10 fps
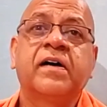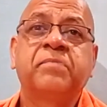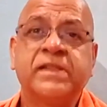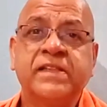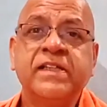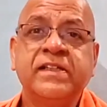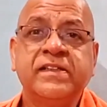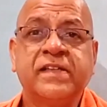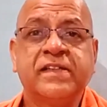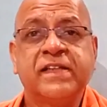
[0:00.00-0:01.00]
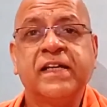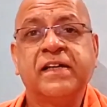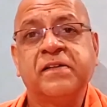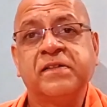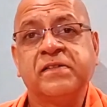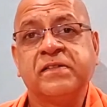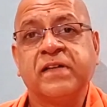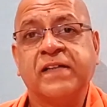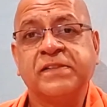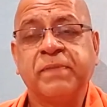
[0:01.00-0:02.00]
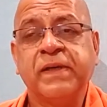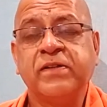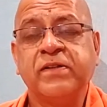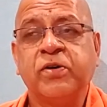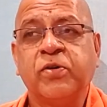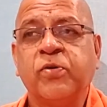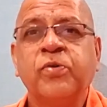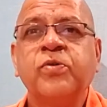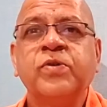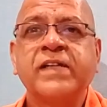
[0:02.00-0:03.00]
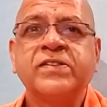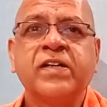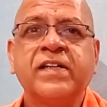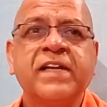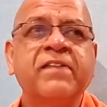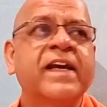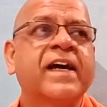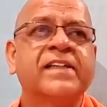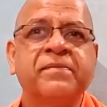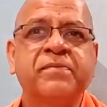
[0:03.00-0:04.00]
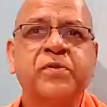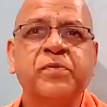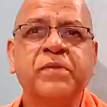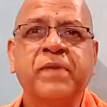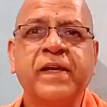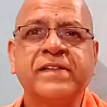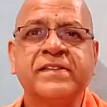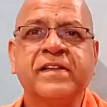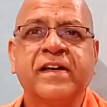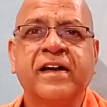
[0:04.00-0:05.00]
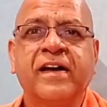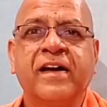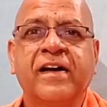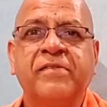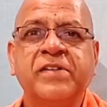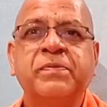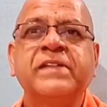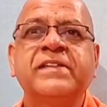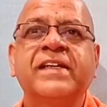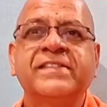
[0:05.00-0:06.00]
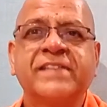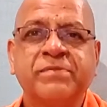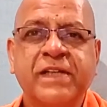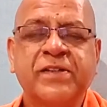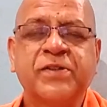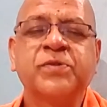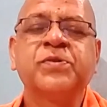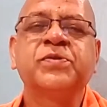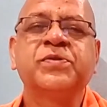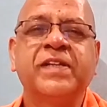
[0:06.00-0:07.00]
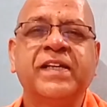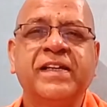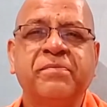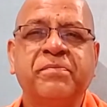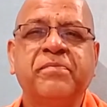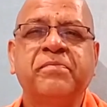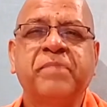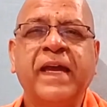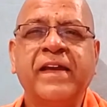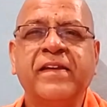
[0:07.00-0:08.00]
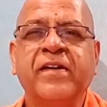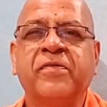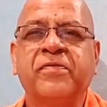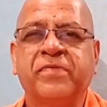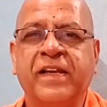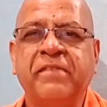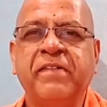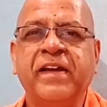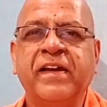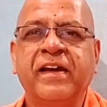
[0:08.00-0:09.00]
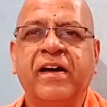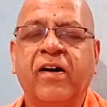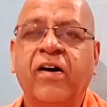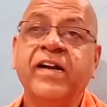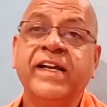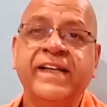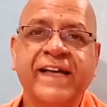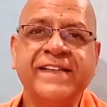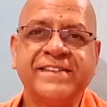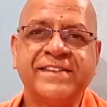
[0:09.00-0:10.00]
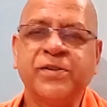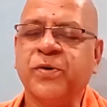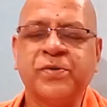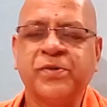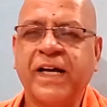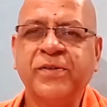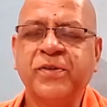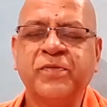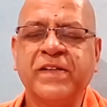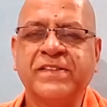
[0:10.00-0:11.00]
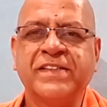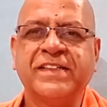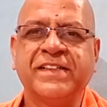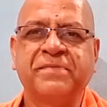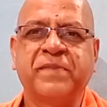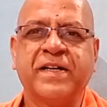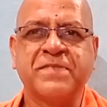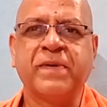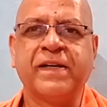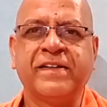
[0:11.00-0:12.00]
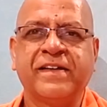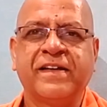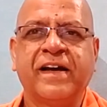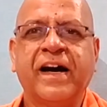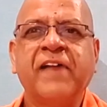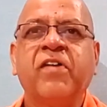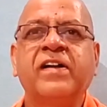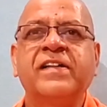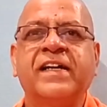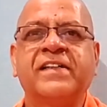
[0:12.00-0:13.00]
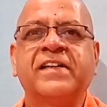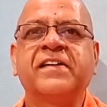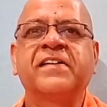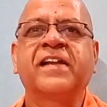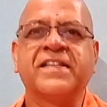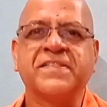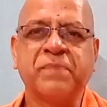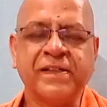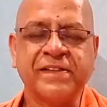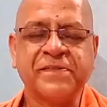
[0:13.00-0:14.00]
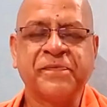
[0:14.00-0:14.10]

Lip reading: pati, such a husband who does not live like other human beings, which means he is subject to the pain of living, or he dies. No, I don't want such a husband. I want the eternal husband.